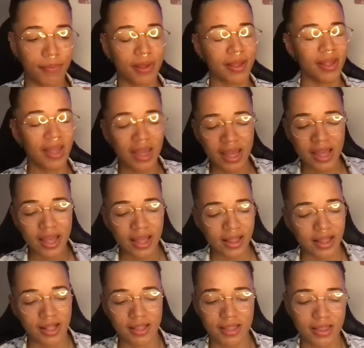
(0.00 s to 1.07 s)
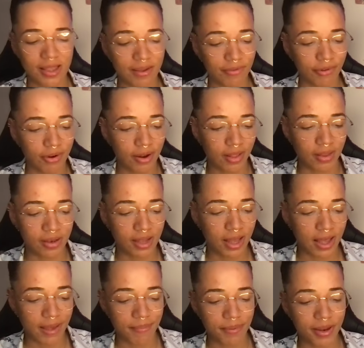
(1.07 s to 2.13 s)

But that's the thing for another time.